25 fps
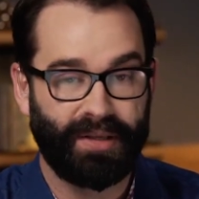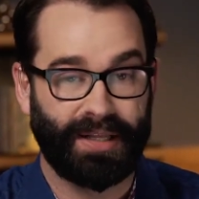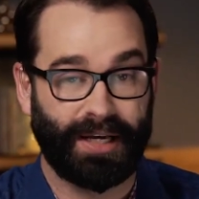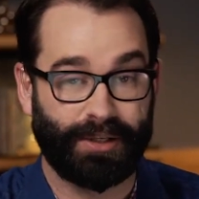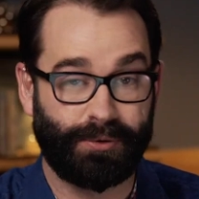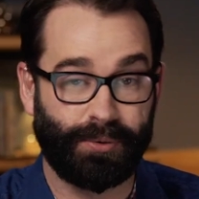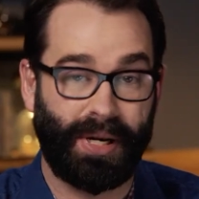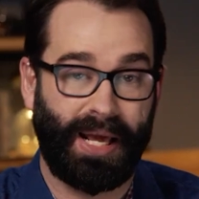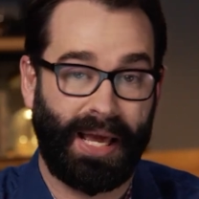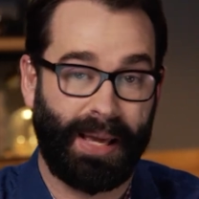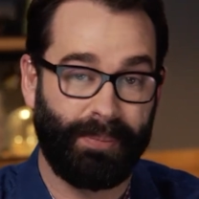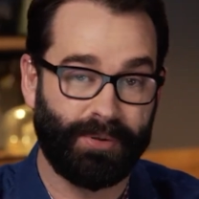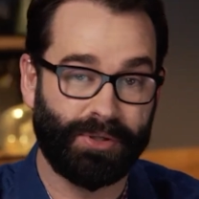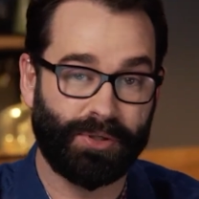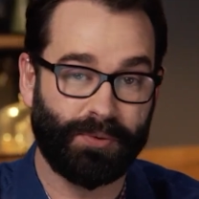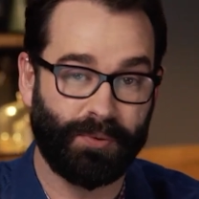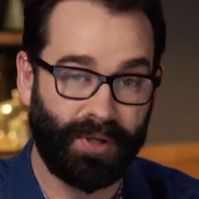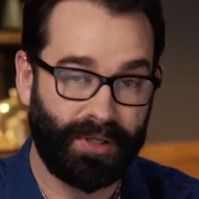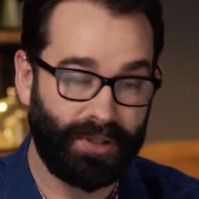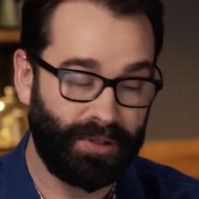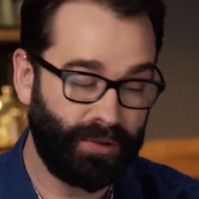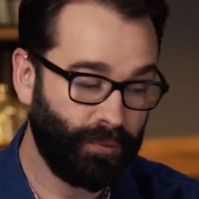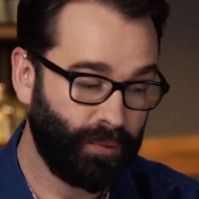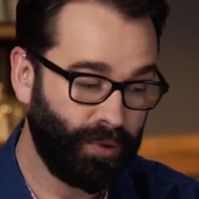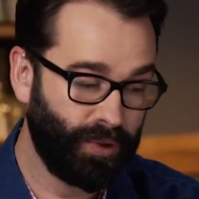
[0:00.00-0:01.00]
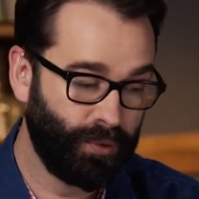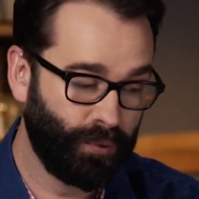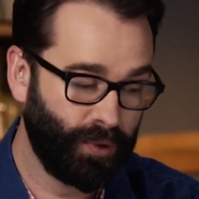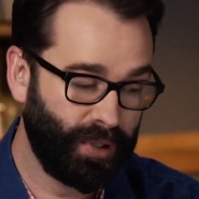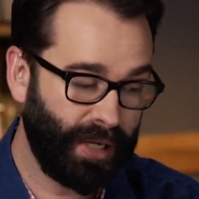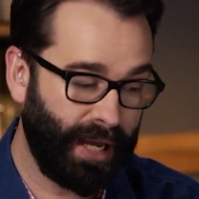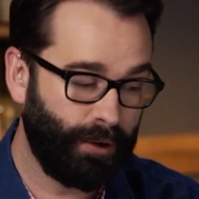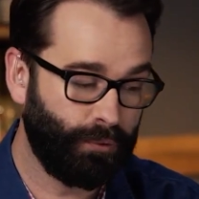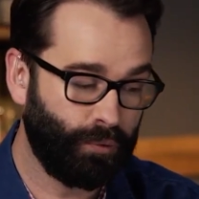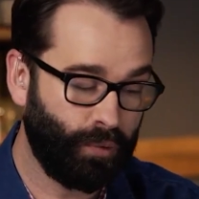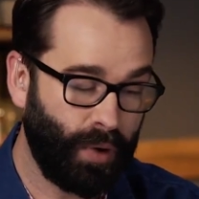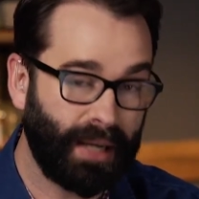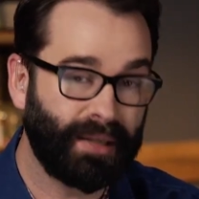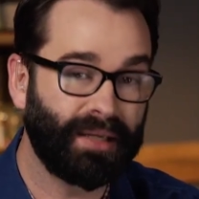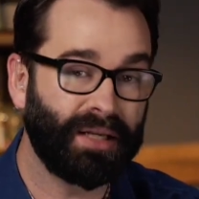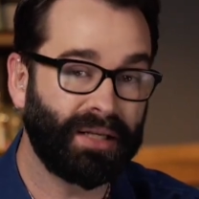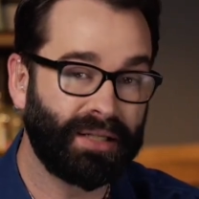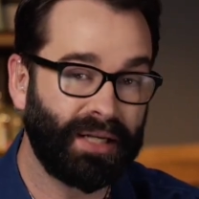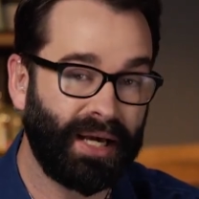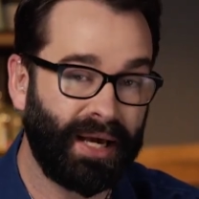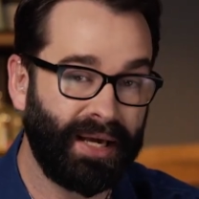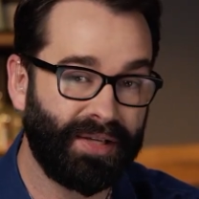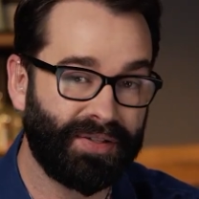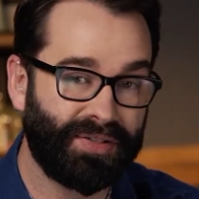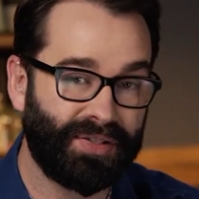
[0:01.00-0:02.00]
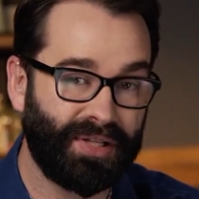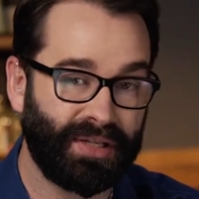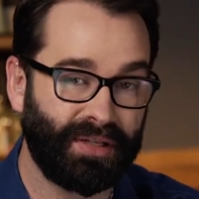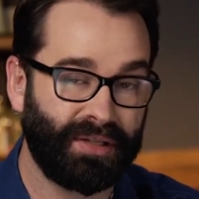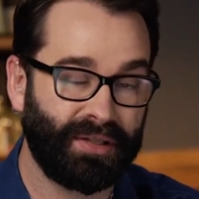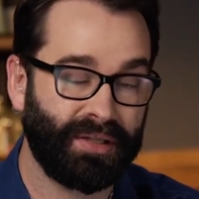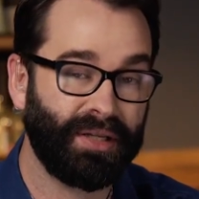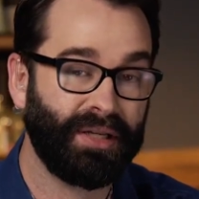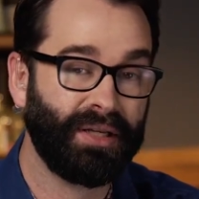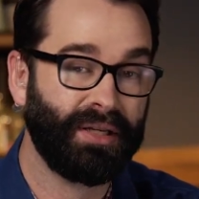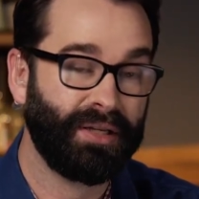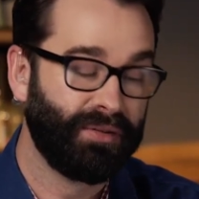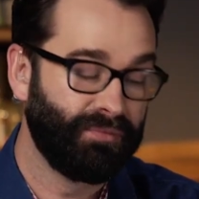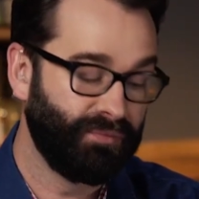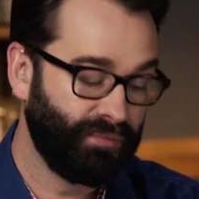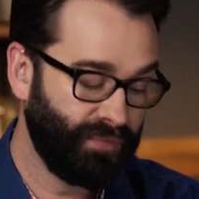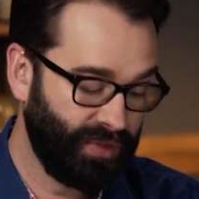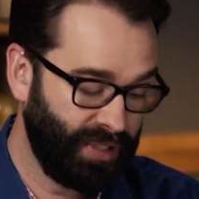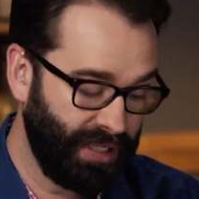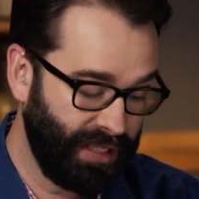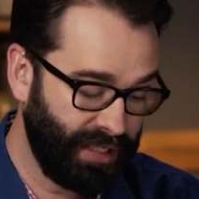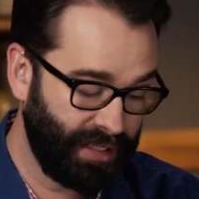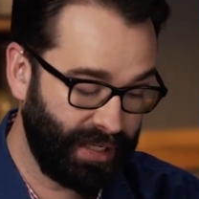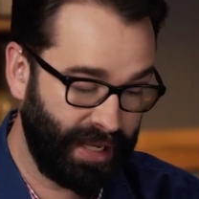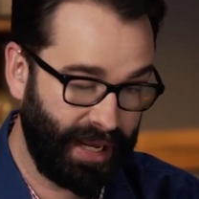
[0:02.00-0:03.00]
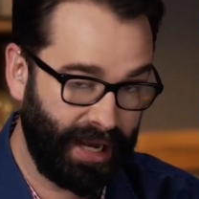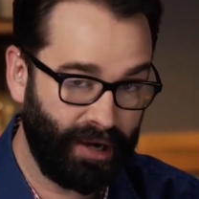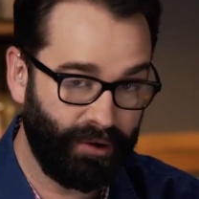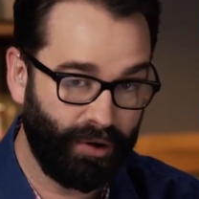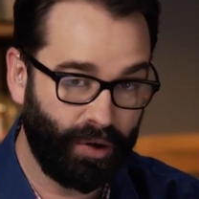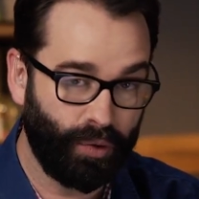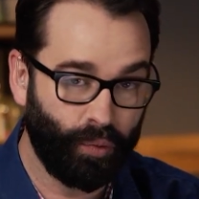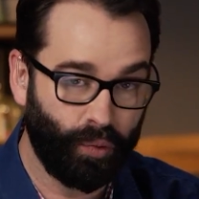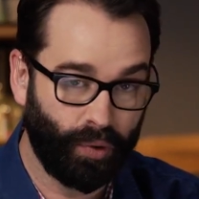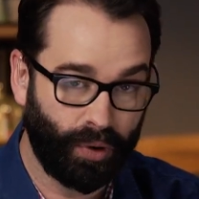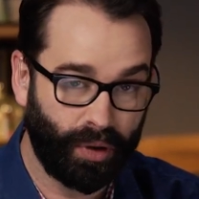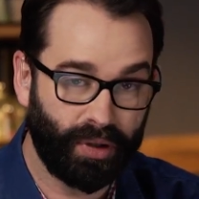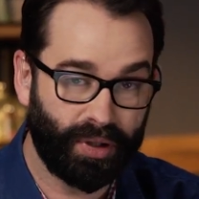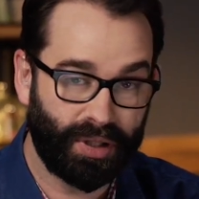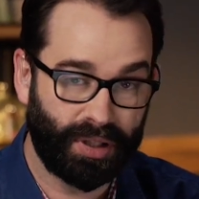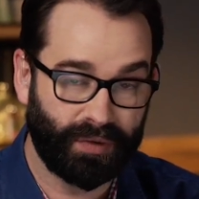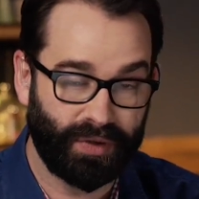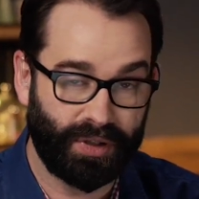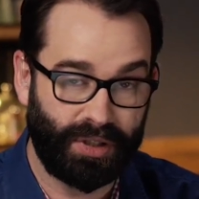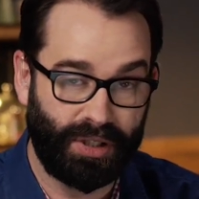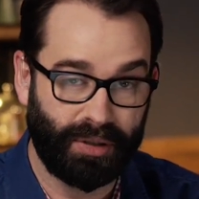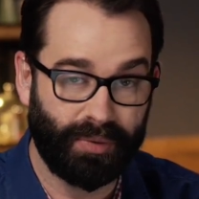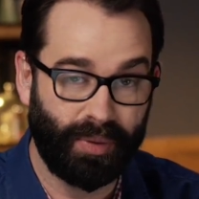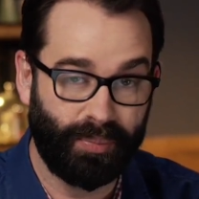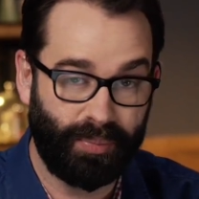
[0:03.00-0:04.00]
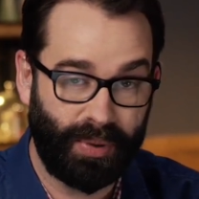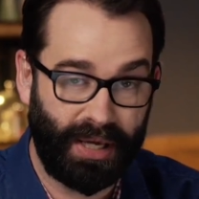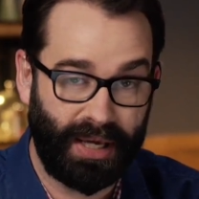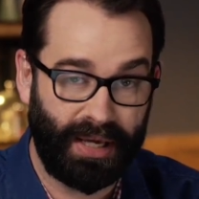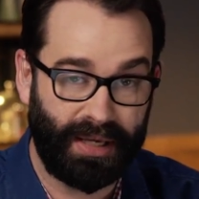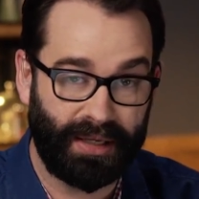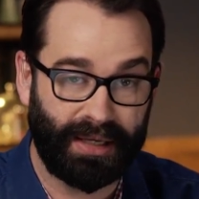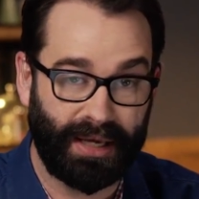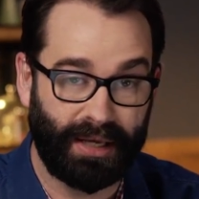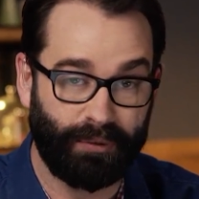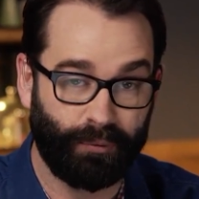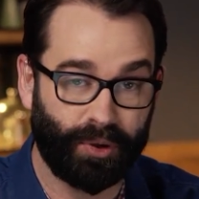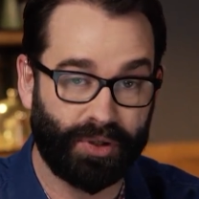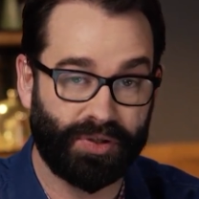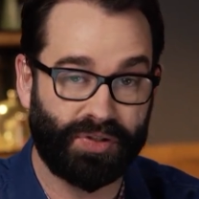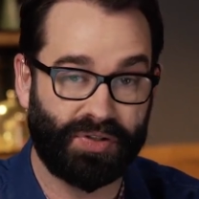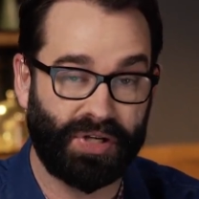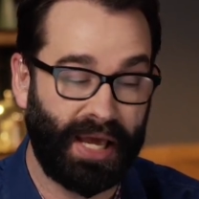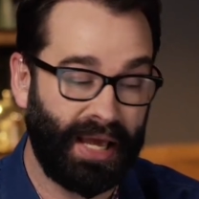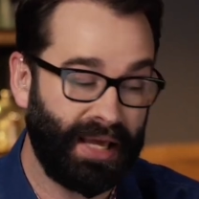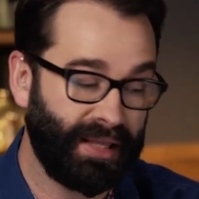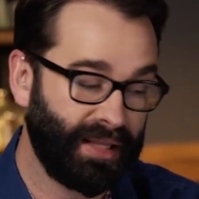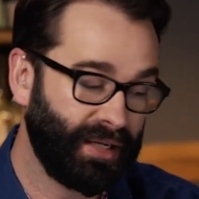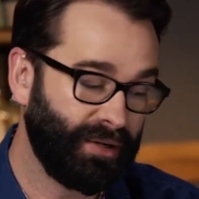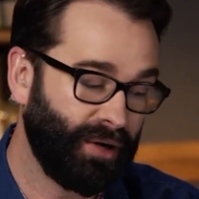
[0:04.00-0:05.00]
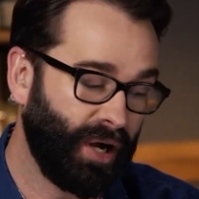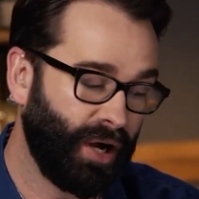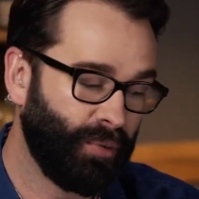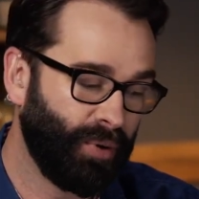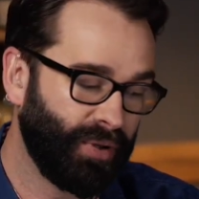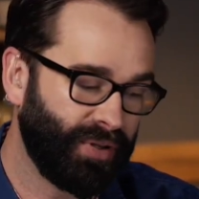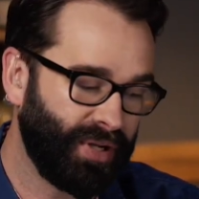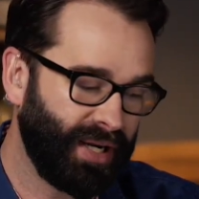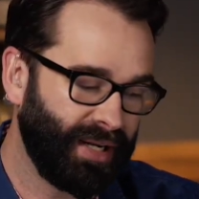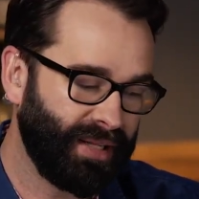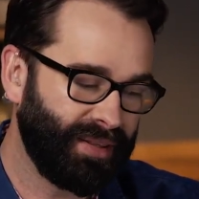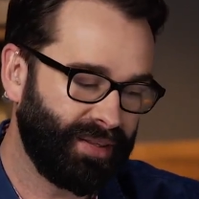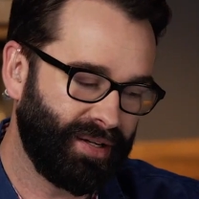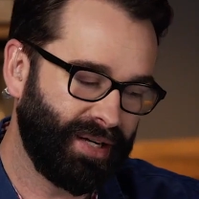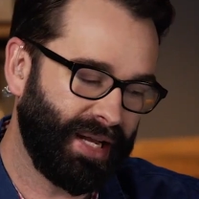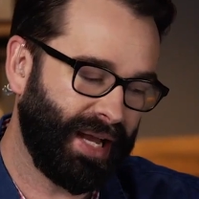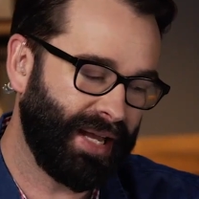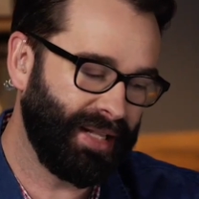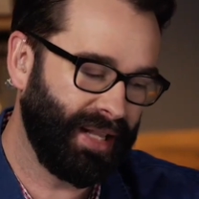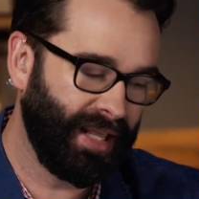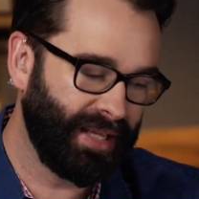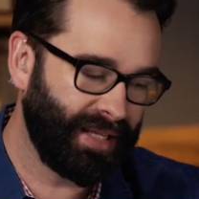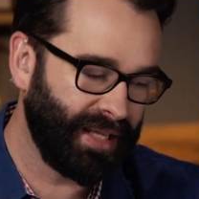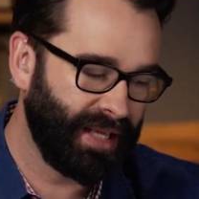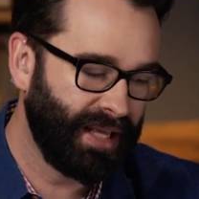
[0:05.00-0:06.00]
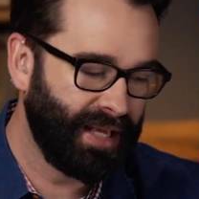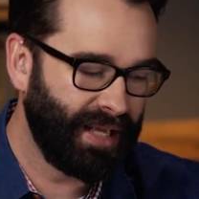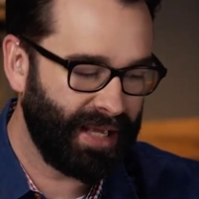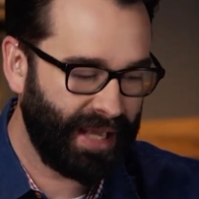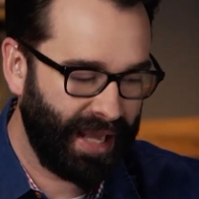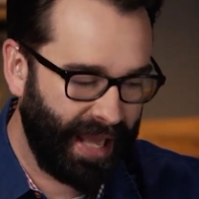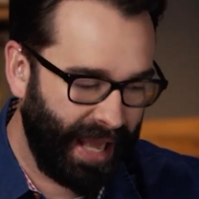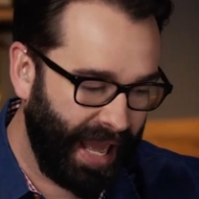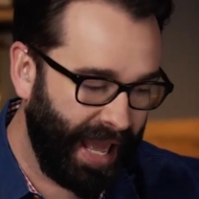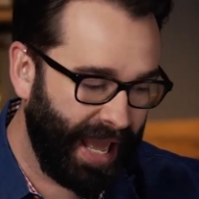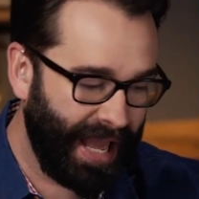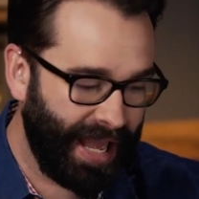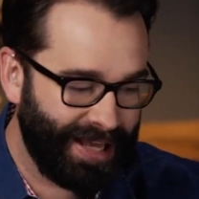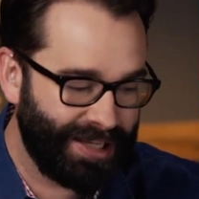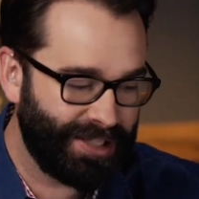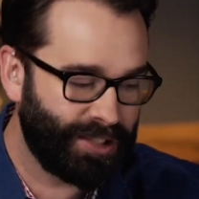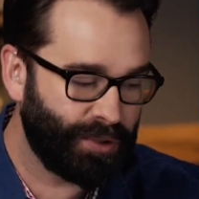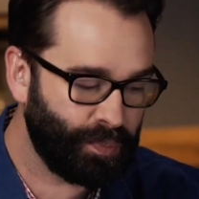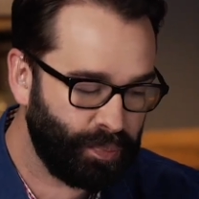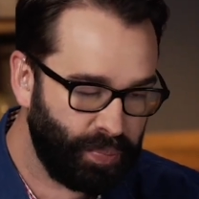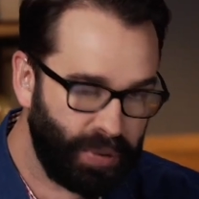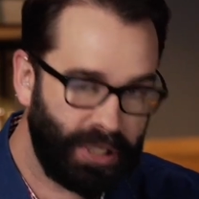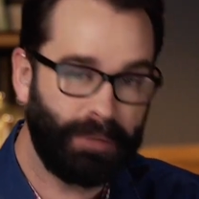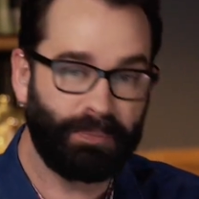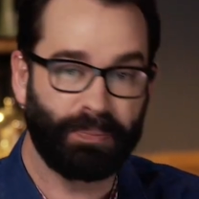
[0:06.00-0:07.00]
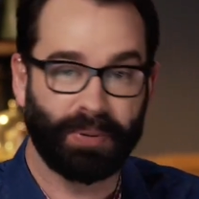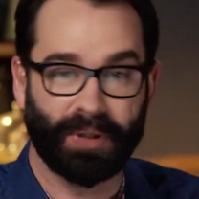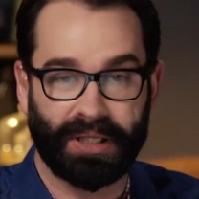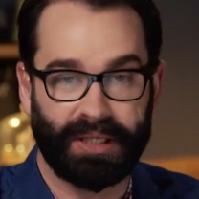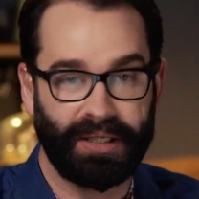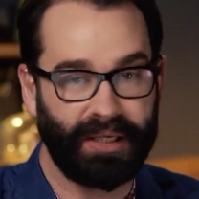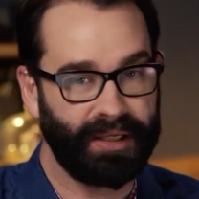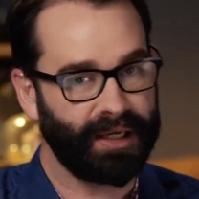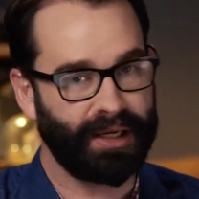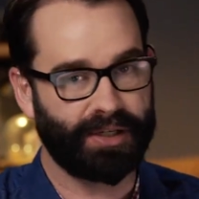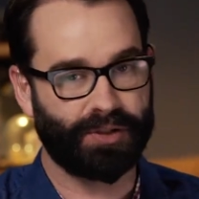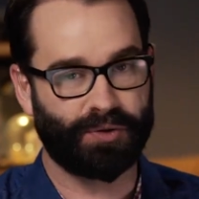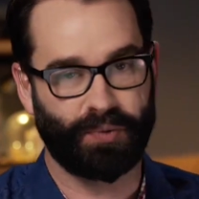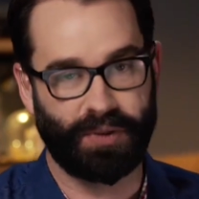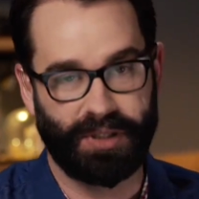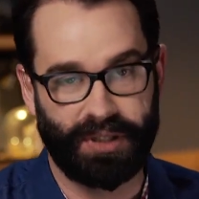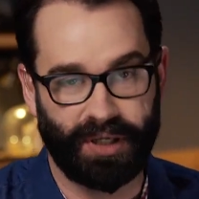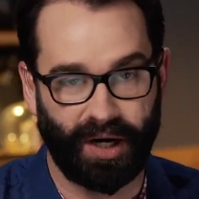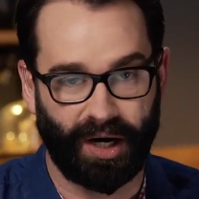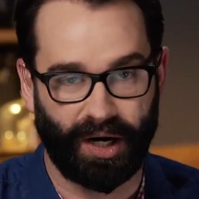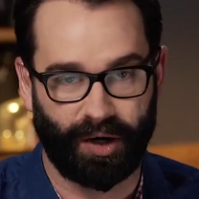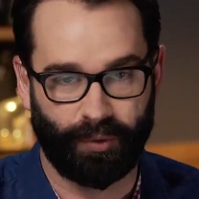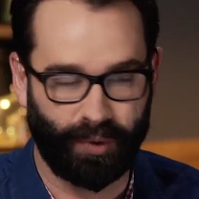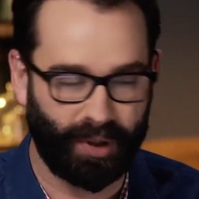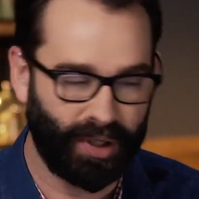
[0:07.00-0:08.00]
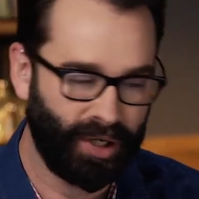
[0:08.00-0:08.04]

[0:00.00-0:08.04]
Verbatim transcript: That's what happens when we're, not recognizing the inherent worth of a human being and we're saying that, oh, well, they're, they're not like as peoply as we are.